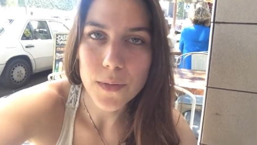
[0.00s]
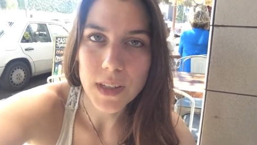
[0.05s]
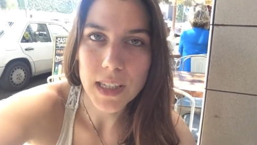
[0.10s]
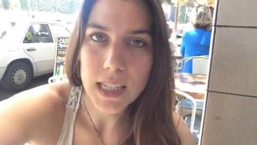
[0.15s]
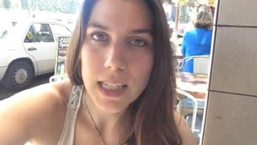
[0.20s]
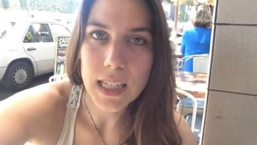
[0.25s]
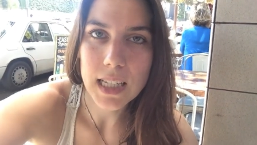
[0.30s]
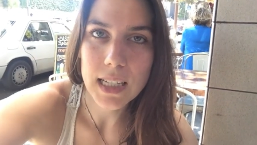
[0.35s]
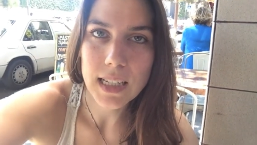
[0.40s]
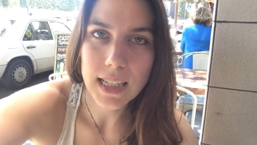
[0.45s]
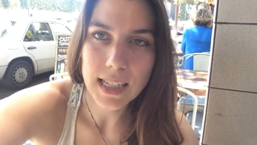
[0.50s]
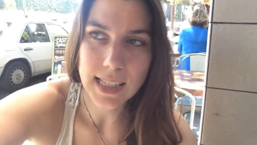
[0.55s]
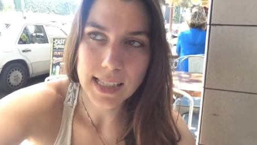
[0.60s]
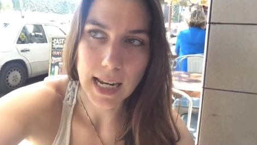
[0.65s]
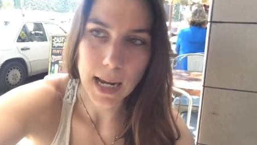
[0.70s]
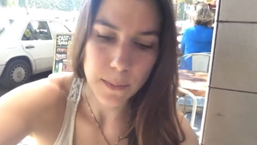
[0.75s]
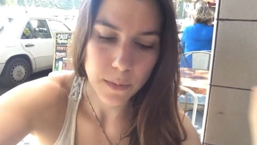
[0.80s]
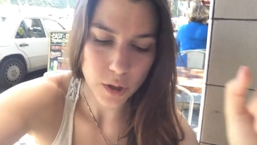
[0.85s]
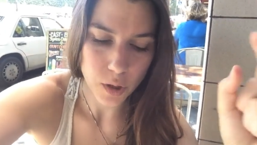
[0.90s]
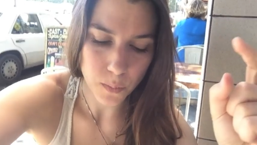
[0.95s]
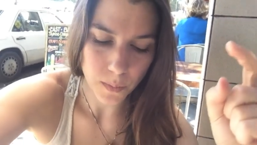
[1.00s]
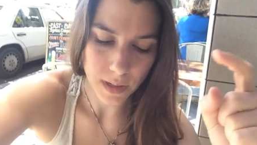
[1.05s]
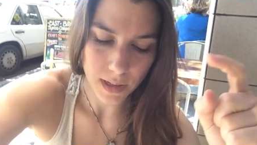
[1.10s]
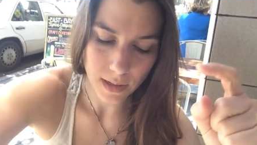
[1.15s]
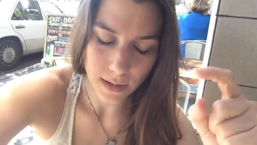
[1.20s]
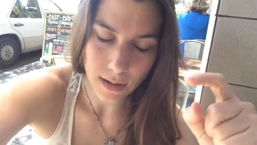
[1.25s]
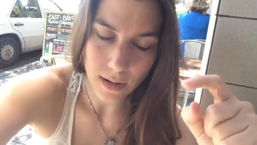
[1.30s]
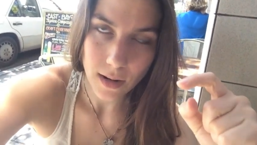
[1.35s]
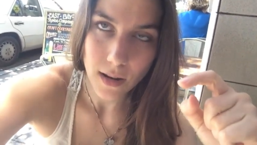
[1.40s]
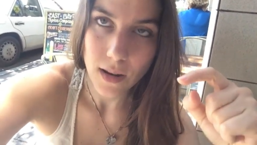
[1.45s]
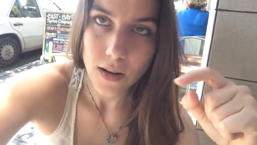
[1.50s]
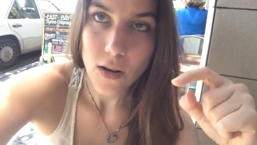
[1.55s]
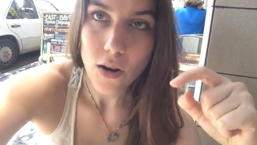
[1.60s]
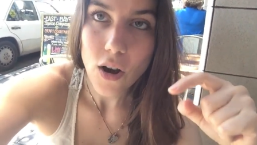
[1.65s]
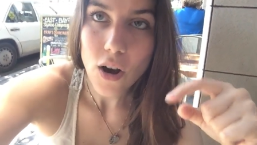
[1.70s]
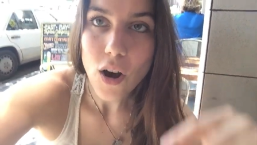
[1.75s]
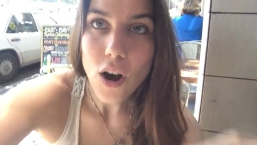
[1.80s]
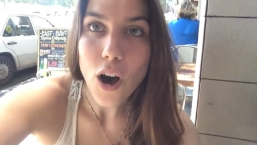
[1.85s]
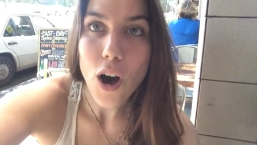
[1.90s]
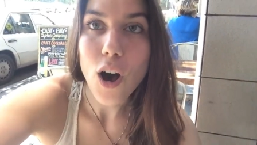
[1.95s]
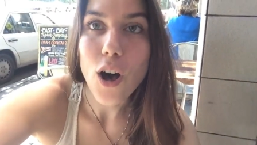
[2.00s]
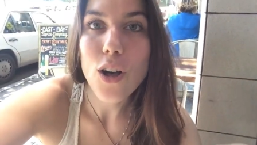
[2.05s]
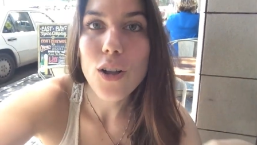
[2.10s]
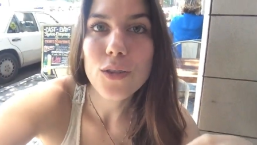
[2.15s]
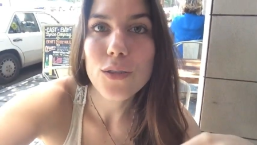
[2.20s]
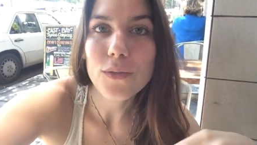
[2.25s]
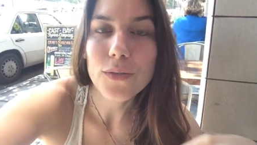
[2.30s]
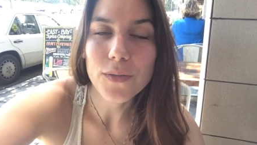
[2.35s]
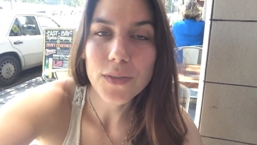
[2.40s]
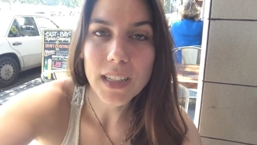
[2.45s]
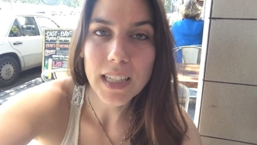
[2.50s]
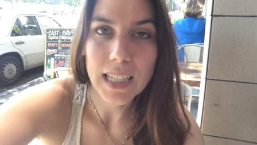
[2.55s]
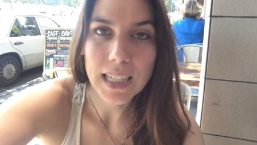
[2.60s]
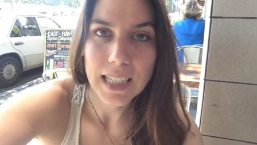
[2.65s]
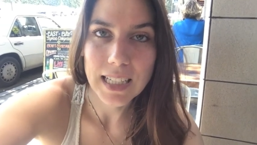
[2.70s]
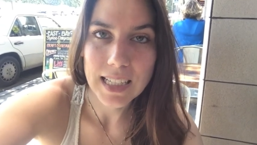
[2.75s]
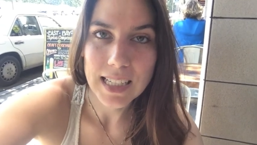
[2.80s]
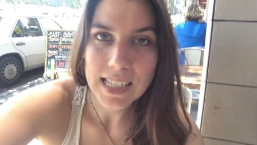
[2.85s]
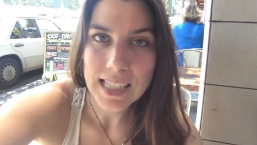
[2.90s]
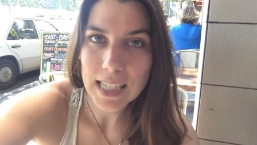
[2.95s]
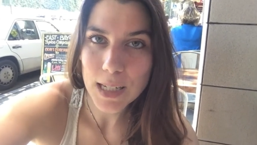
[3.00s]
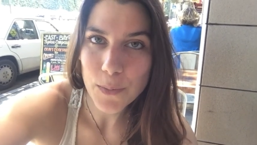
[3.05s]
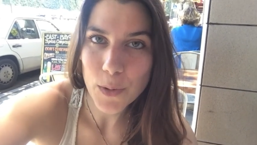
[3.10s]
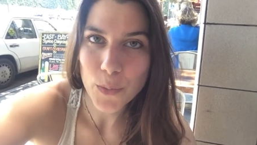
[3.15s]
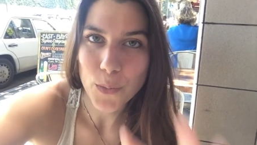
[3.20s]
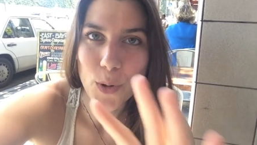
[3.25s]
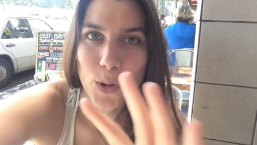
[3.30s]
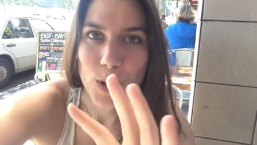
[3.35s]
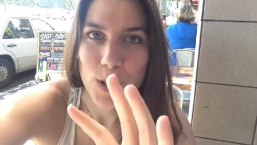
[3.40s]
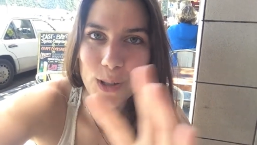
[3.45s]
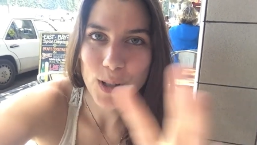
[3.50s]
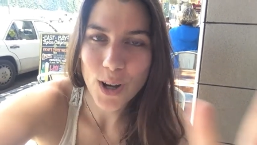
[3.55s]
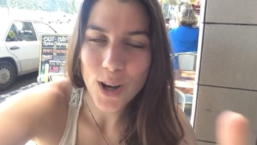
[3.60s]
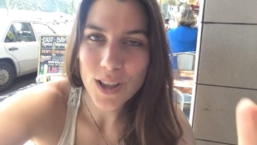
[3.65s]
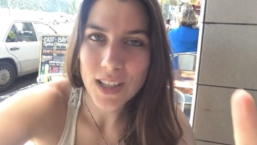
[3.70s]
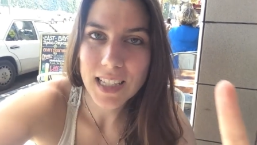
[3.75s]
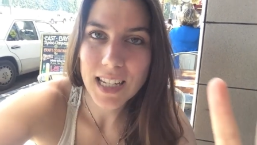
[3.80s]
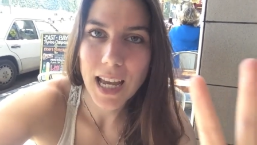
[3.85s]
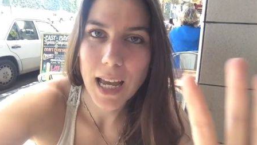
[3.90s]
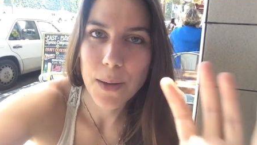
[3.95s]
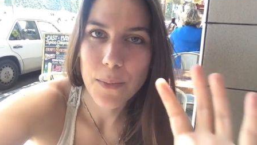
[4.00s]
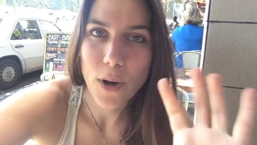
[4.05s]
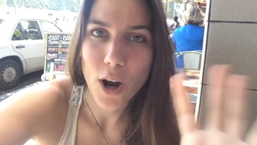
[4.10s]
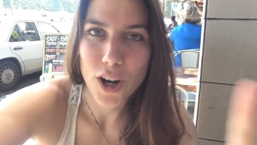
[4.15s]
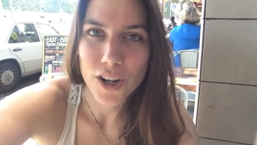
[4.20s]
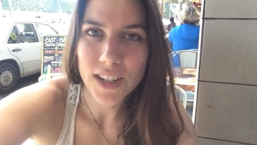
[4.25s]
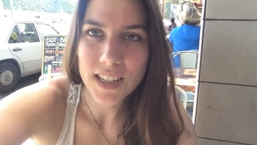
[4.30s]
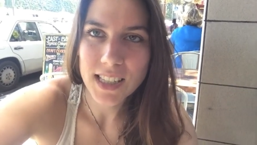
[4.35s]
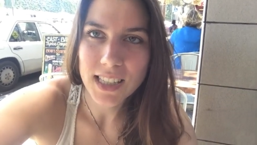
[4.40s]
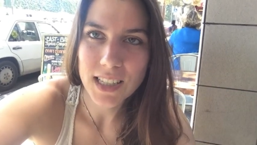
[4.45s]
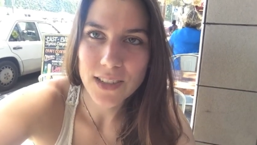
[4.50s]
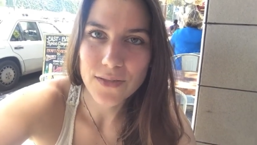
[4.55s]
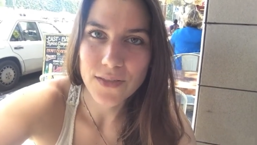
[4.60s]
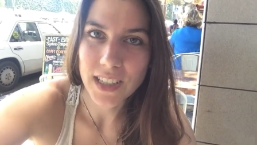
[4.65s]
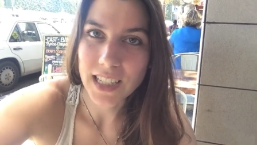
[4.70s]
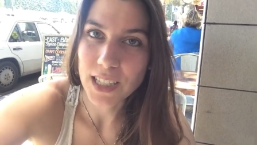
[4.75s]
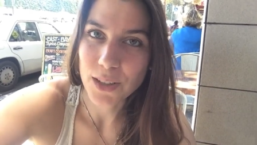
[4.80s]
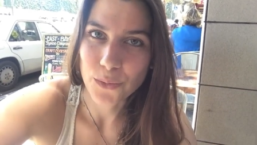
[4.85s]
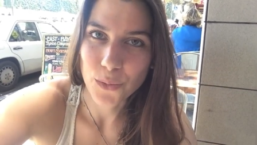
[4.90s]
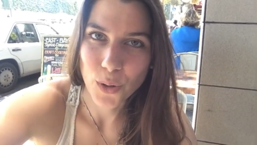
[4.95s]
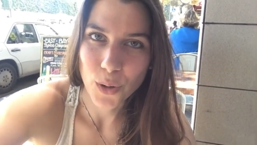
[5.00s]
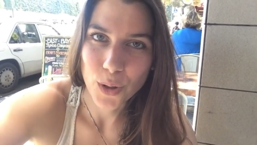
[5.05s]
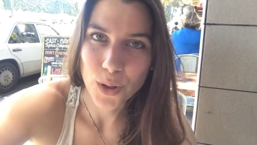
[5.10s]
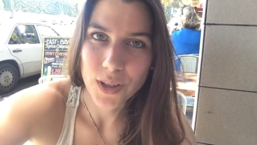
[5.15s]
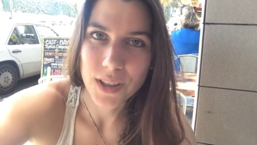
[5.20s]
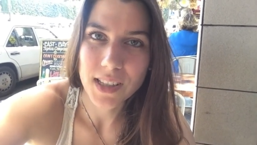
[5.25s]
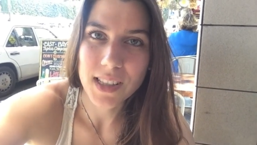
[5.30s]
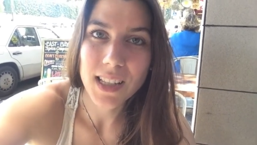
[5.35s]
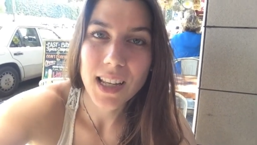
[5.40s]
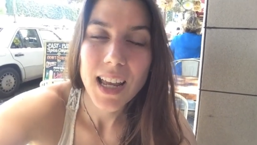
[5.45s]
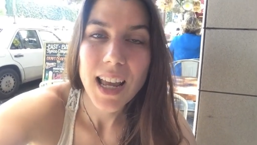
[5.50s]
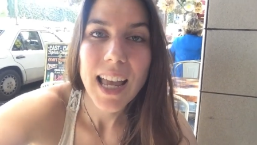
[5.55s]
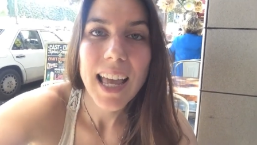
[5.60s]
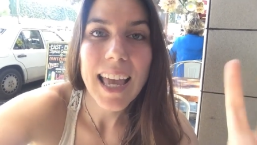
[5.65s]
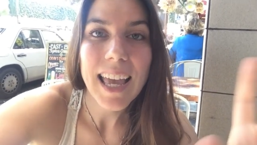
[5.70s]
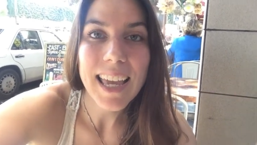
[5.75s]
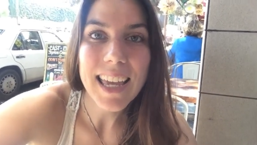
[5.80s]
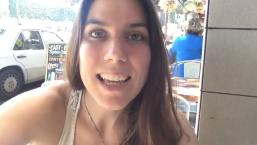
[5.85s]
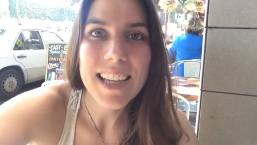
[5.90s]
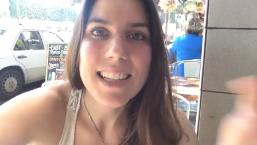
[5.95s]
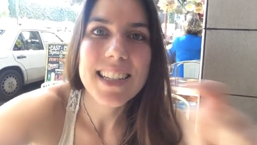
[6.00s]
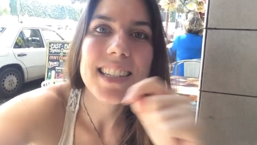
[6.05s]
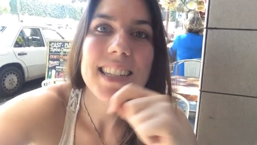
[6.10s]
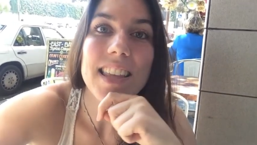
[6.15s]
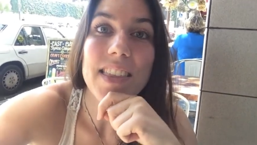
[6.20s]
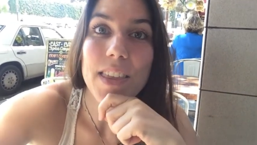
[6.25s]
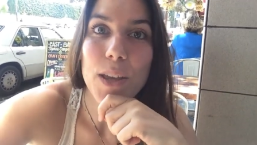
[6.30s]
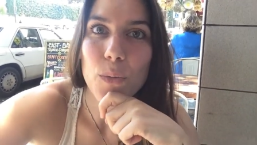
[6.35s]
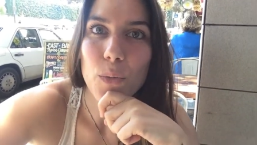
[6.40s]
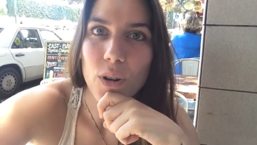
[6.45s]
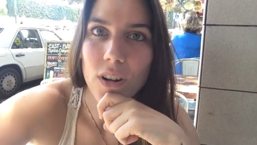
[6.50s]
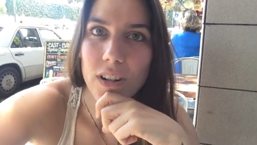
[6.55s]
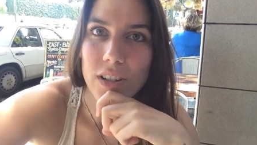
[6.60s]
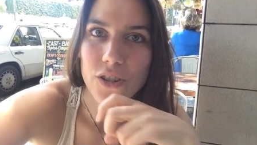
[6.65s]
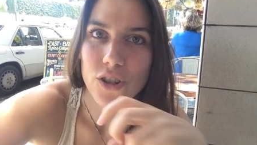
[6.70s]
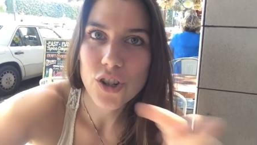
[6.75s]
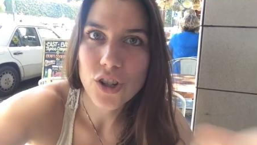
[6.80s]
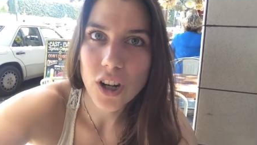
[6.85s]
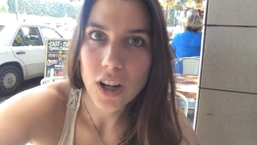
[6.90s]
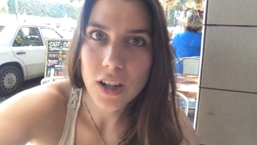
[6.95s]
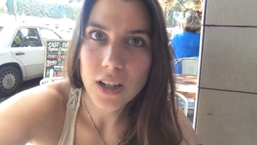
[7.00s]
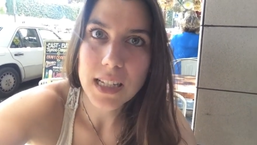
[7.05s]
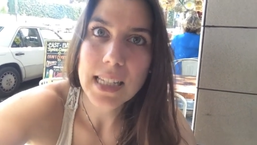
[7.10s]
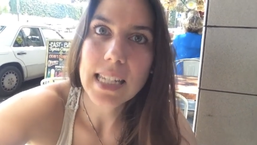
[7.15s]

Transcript: vegan establishment. All vegan cinnamon rolls all the time, artisan vegan rolls, and they were on Shark